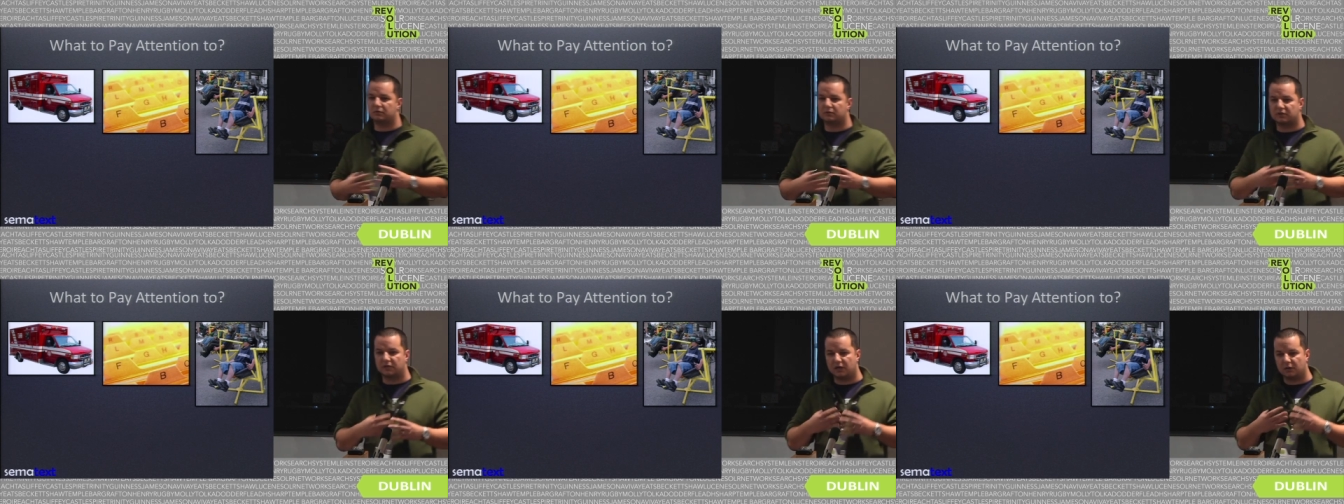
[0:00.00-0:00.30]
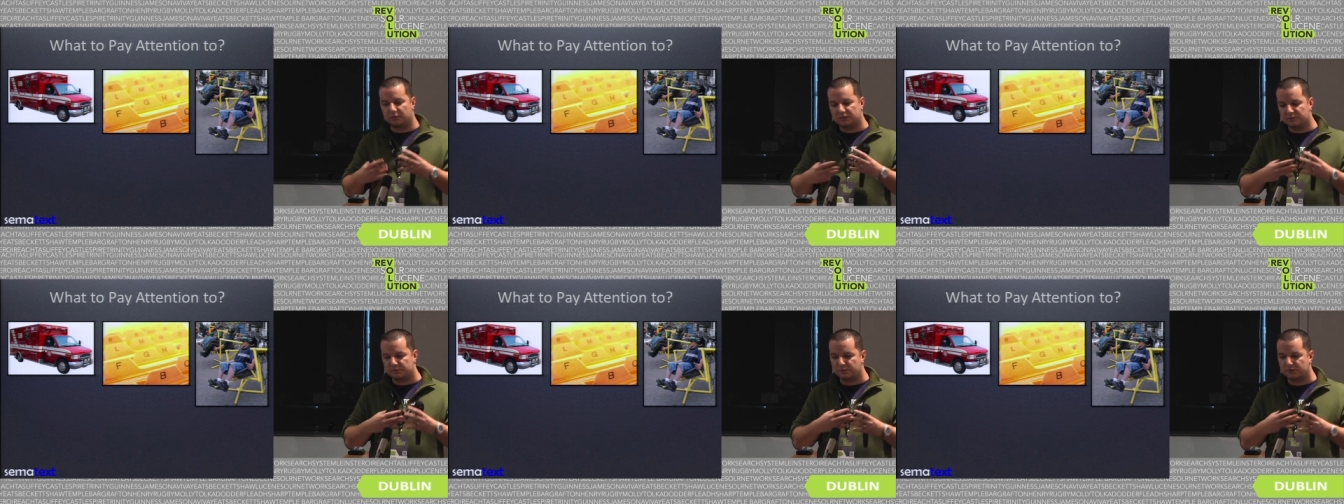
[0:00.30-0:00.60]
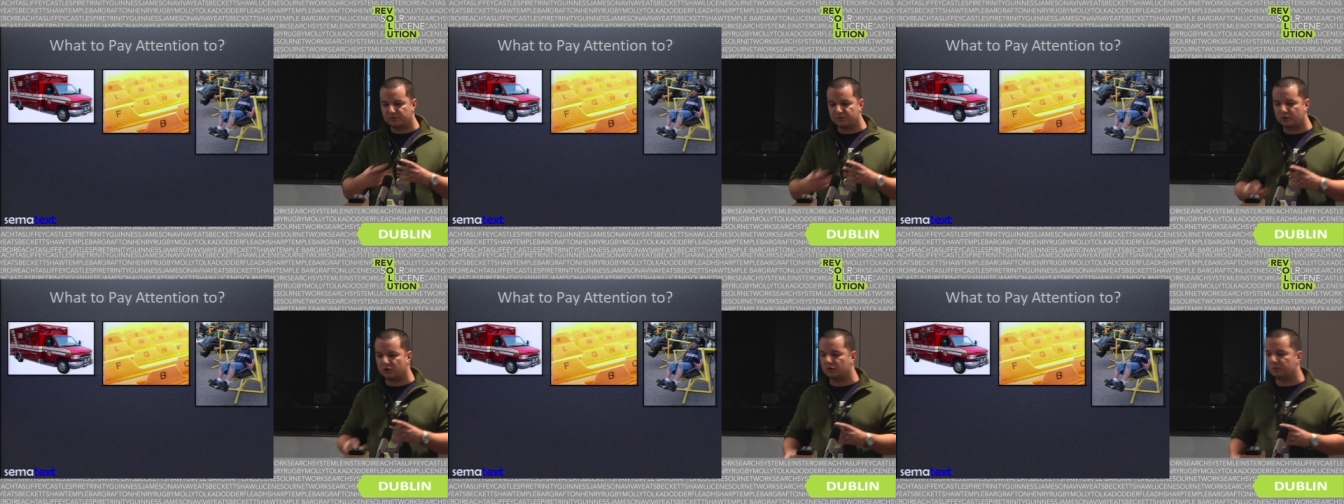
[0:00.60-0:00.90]
how it
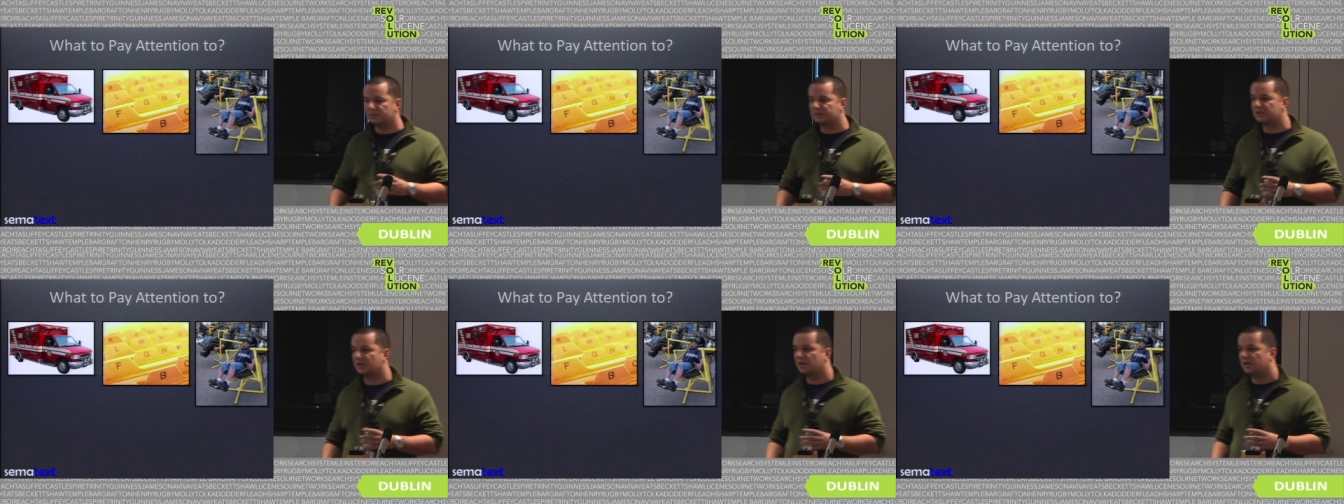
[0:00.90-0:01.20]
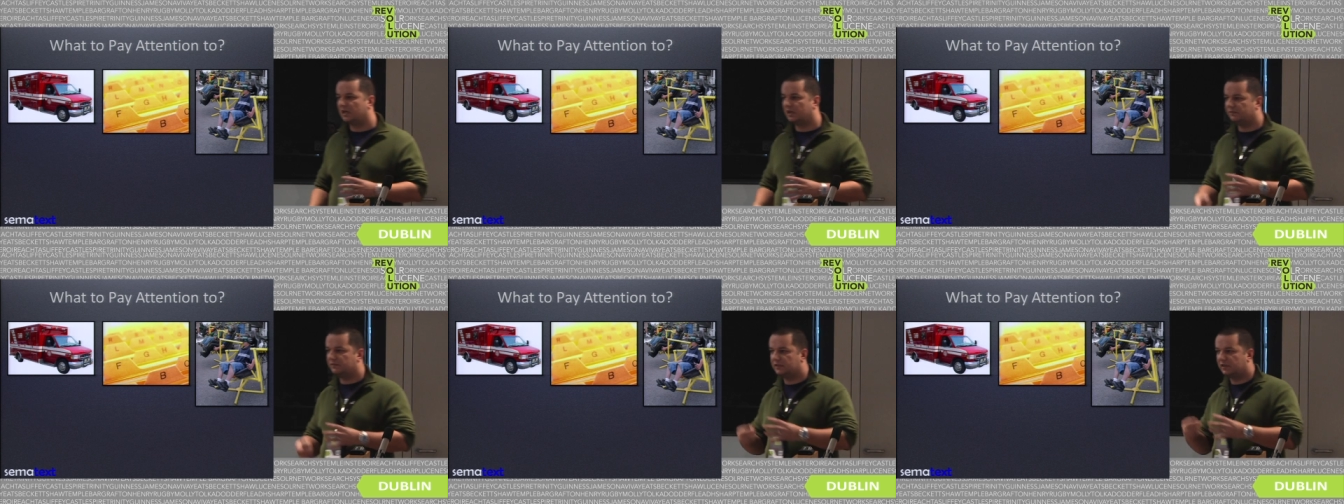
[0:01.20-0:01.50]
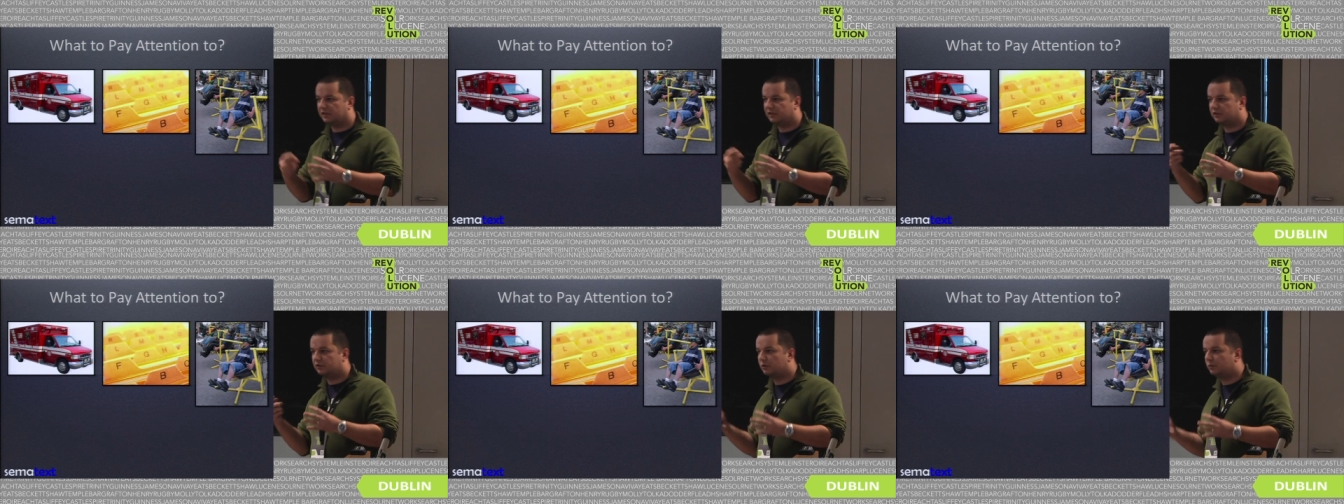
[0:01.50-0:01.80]
performs, if
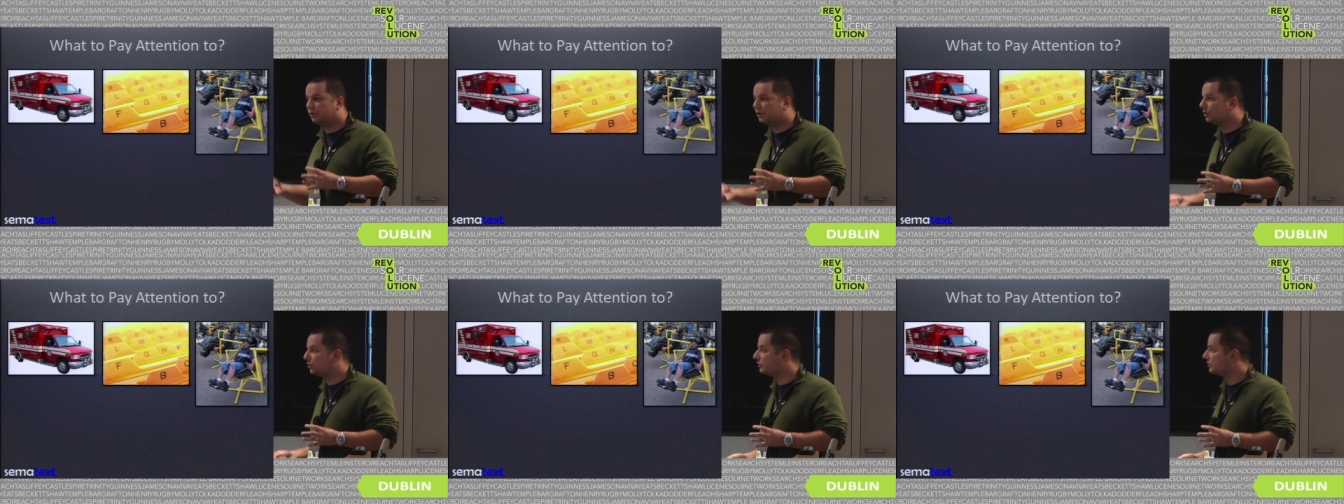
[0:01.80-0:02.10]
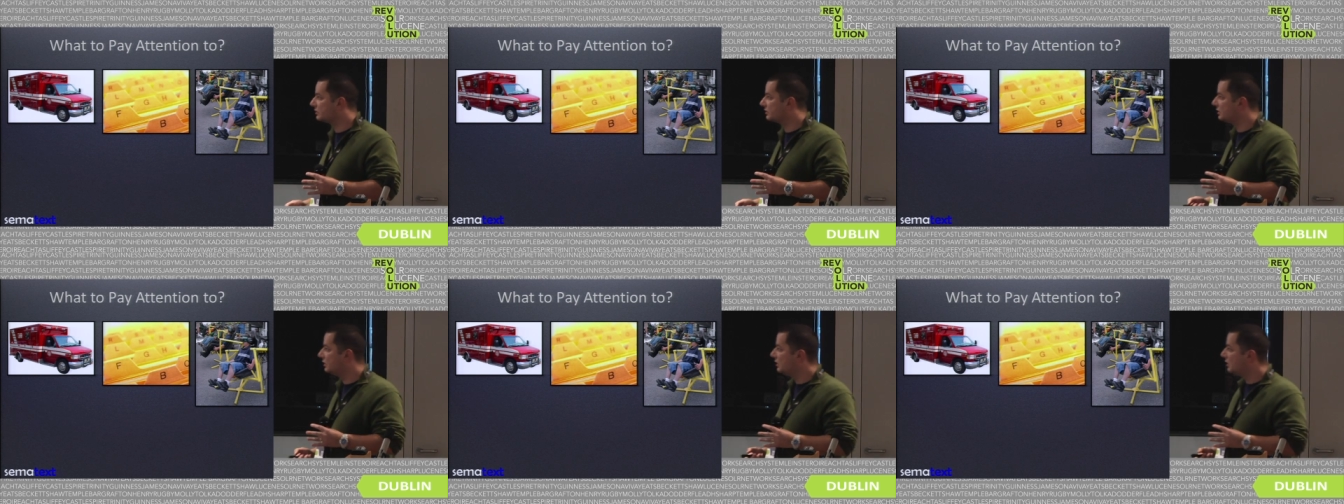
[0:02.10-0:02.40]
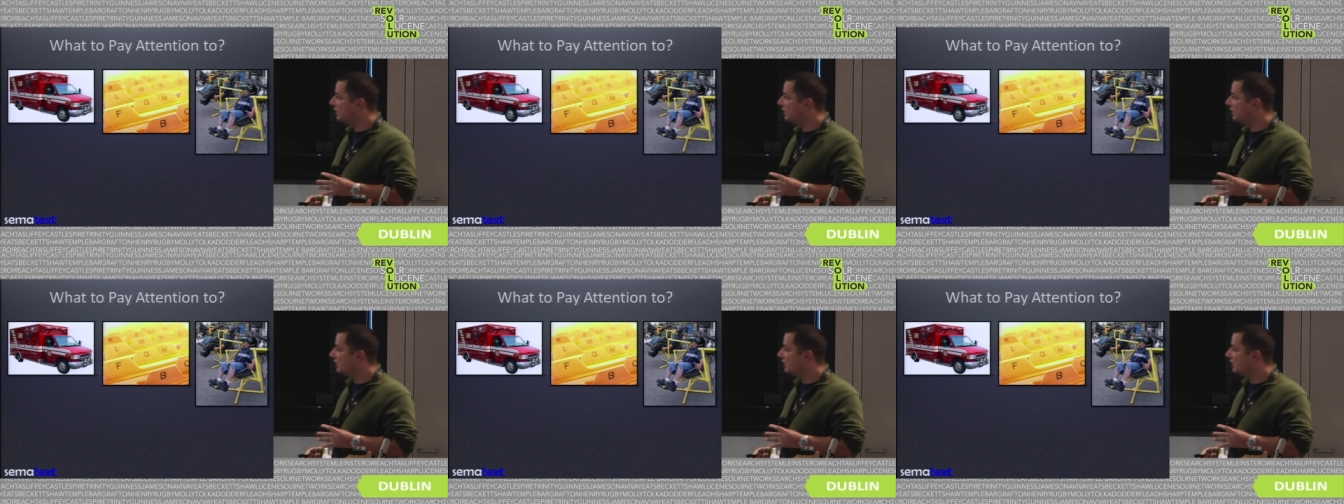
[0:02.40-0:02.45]
there are no issues.